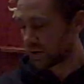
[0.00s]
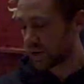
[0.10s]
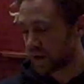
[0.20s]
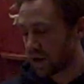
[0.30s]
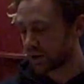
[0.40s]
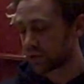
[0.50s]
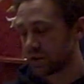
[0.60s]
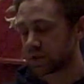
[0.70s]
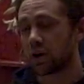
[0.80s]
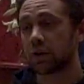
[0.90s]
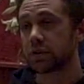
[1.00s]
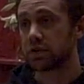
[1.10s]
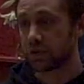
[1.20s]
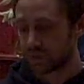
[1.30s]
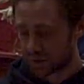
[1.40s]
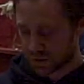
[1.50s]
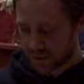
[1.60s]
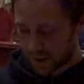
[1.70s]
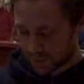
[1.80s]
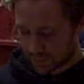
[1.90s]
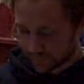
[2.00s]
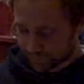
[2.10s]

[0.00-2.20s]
there are now increased chances of success.